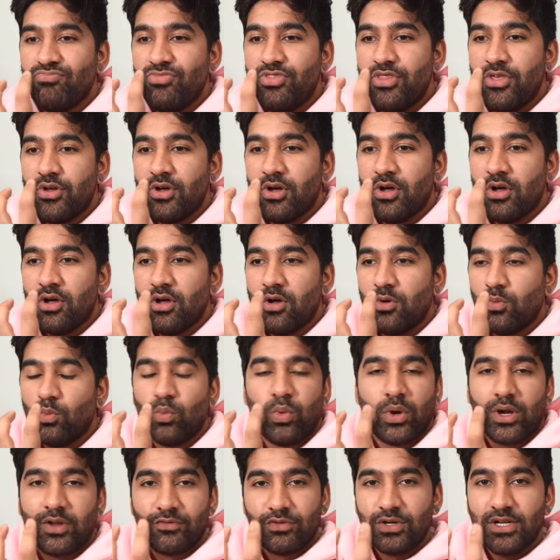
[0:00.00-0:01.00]
the
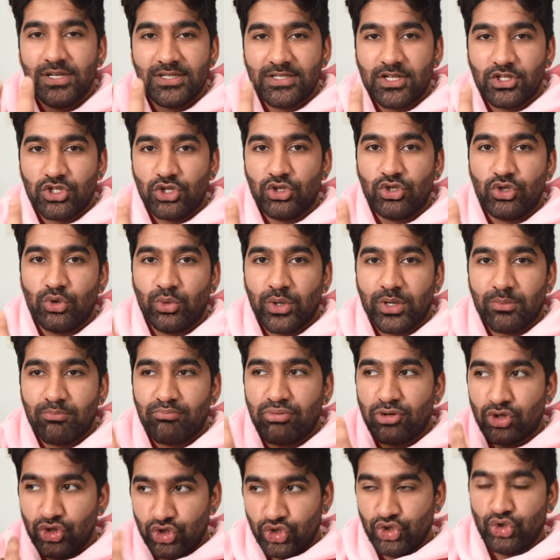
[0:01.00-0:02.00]
whatever it is that you're doing
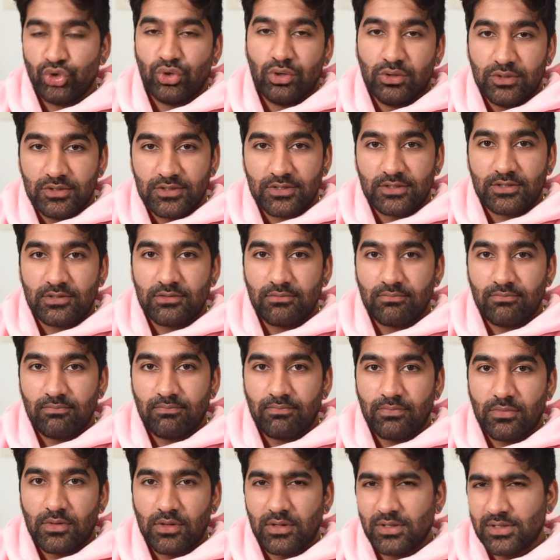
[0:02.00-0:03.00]
produce.
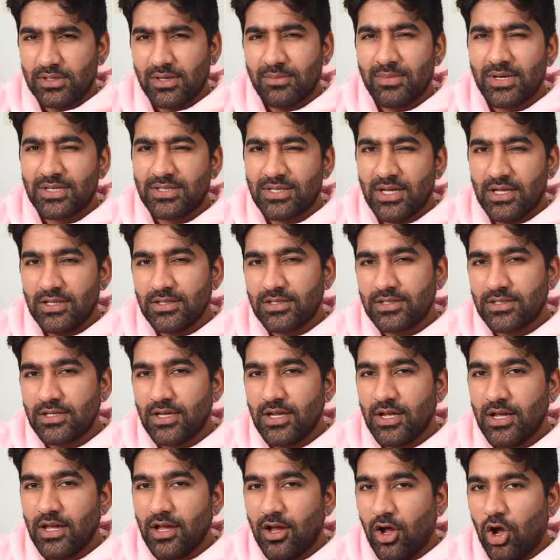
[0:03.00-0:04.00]
Does that make sense?
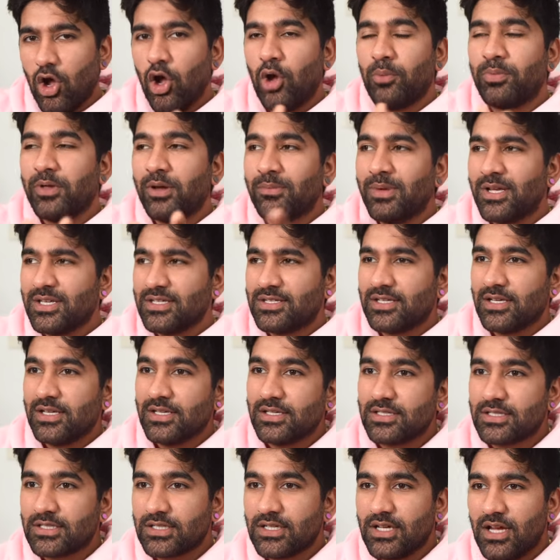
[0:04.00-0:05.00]
I hope that made
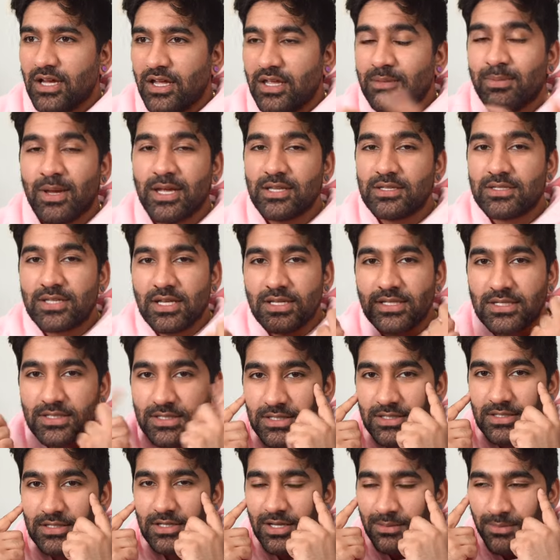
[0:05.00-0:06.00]
sense. It made sense
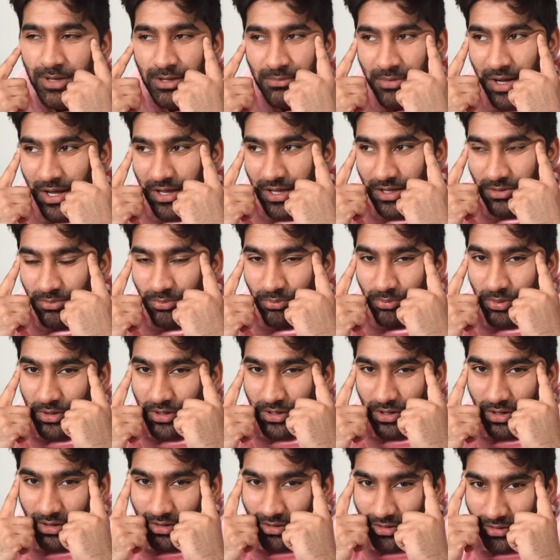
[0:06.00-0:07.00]
to me in my head, but
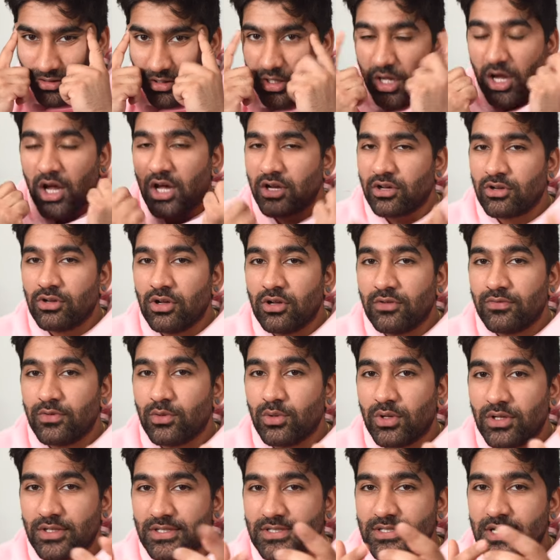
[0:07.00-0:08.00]
I don't know if
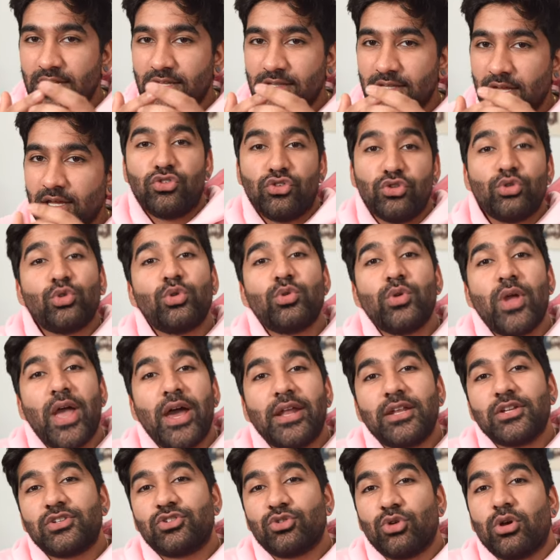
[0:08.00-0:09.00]
you understand it. Do you
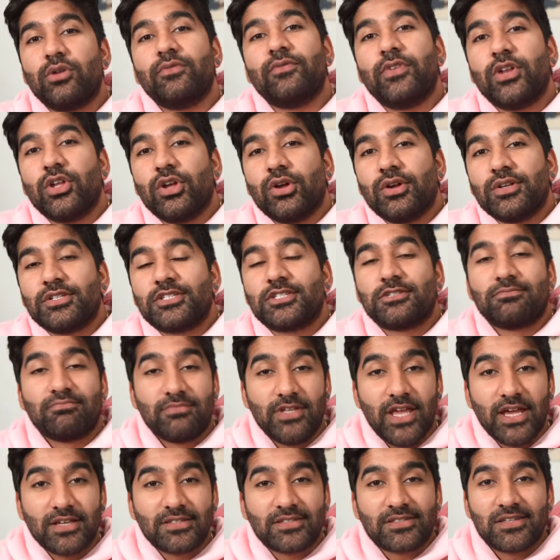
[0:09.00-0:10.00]
edit your own videos?
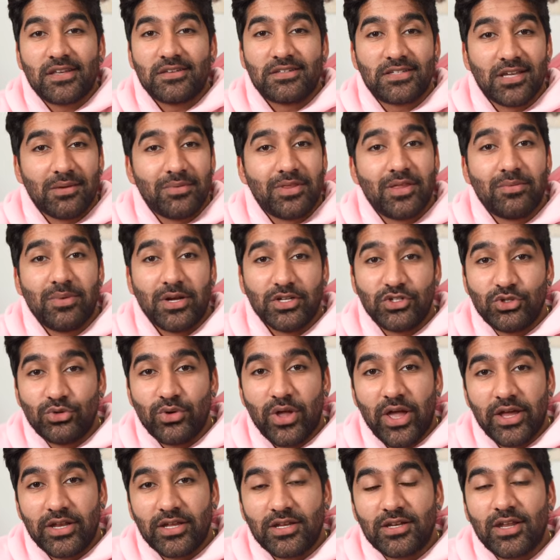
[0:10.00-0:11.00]
Yes, some of them I do
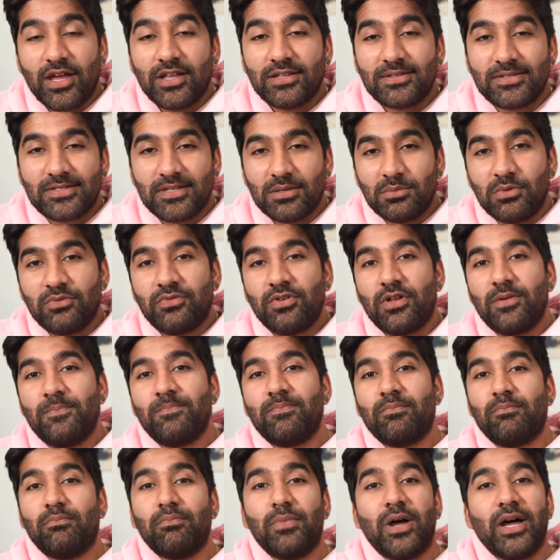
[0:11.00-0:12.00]
edit, and some of
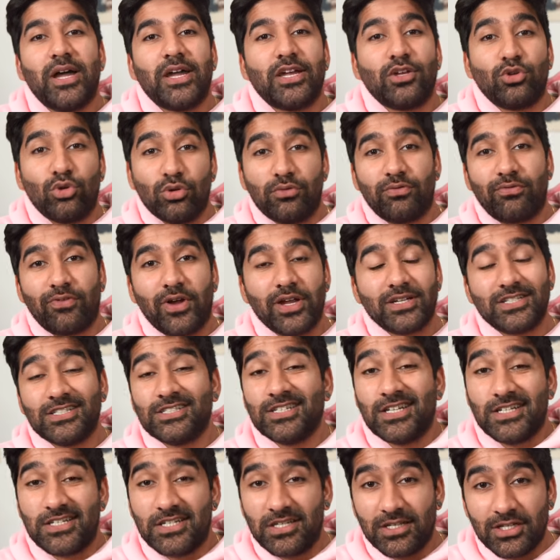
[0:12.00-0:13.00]
them my good friend
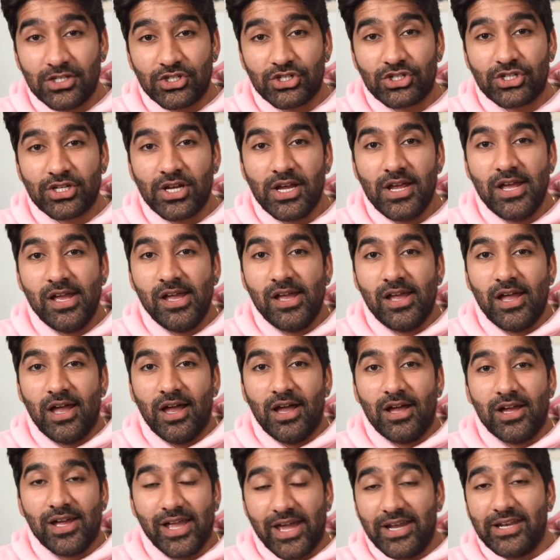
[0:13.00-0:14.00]
Nitish
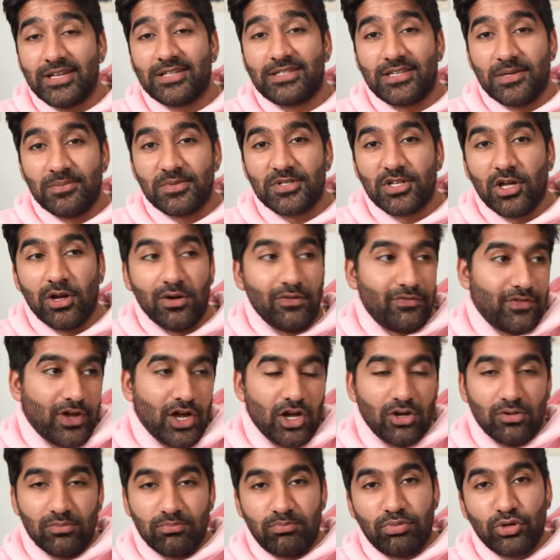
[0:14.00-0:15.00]
edits himself.
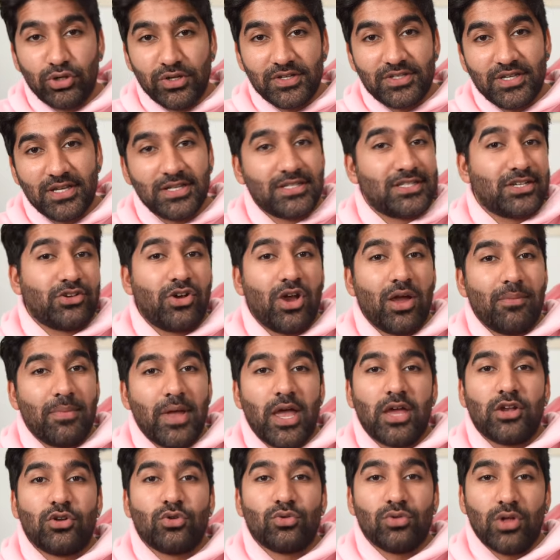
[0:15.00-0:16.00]
I'll put his Instagram
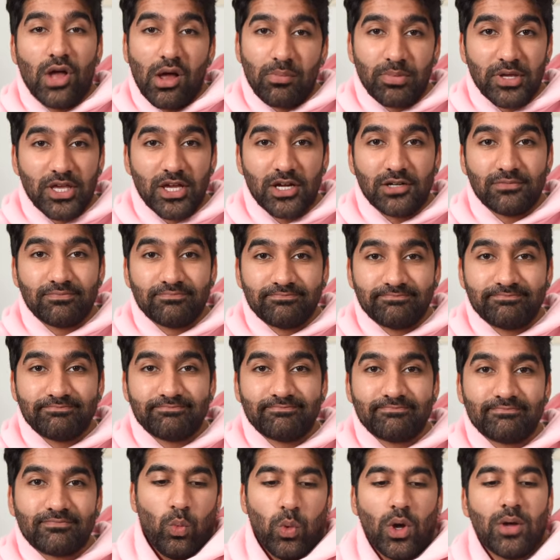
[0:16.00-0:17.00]
handle up here.
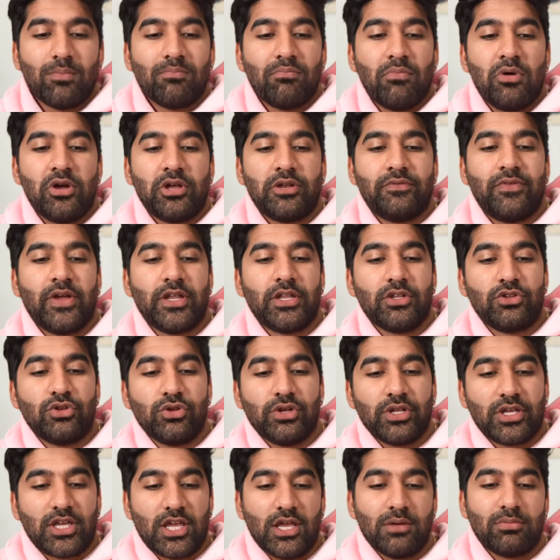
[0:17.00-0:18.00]
What motivated you
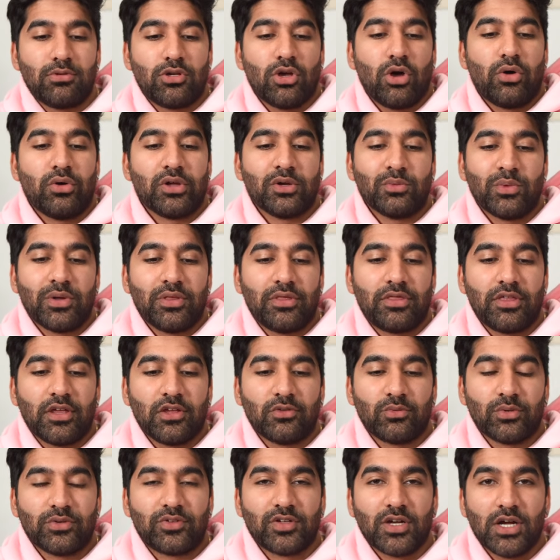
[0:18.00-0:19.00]
to keep going when
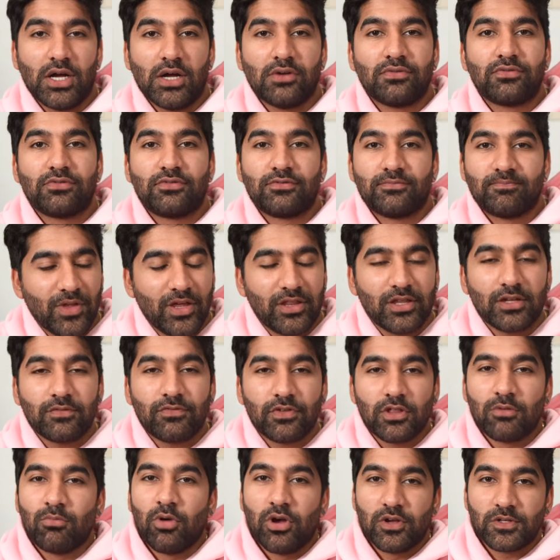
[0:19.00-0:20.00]
things were tough? I think
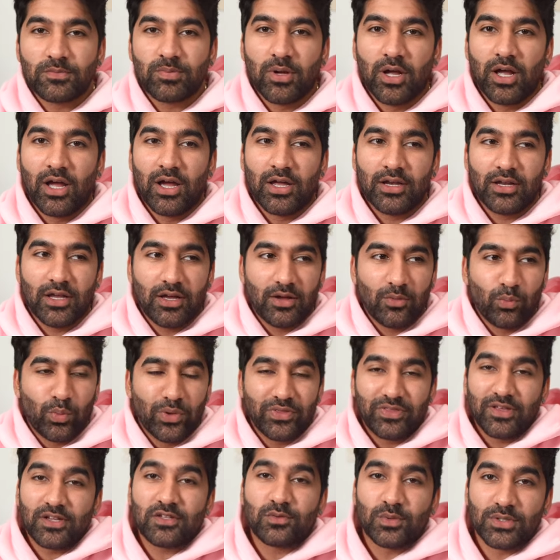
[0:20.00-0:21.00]
for the most part,
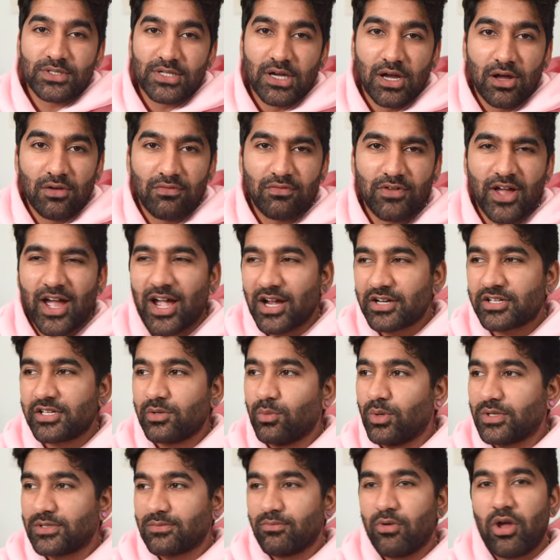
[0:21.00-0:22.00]
when things were tough, I actually
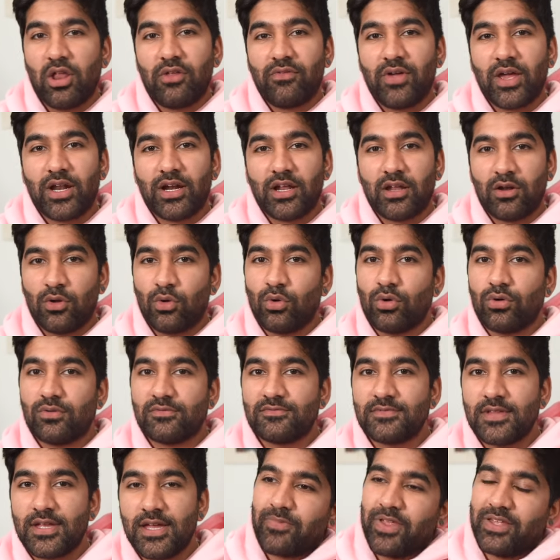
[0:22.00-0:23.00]
wasn't motivated at all.
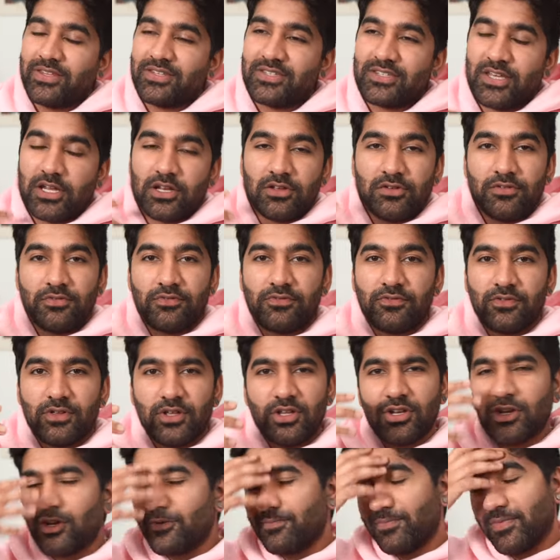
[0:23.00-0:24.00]
Instead of,
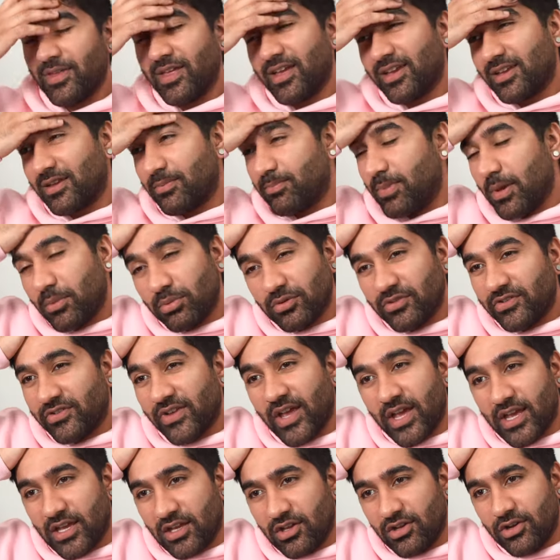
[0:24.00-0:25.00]
you know, like people
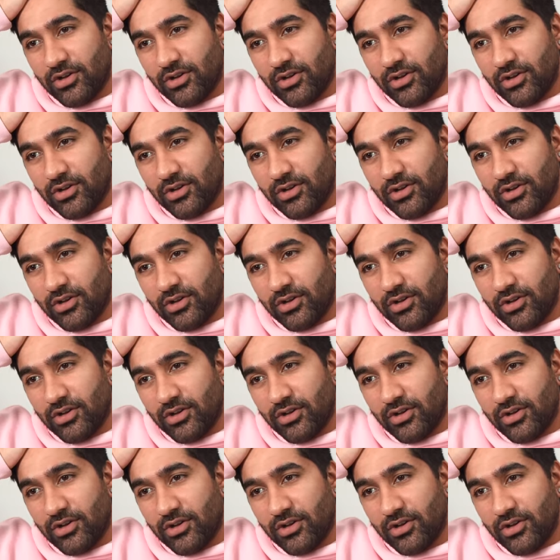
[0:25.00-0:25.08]
say, you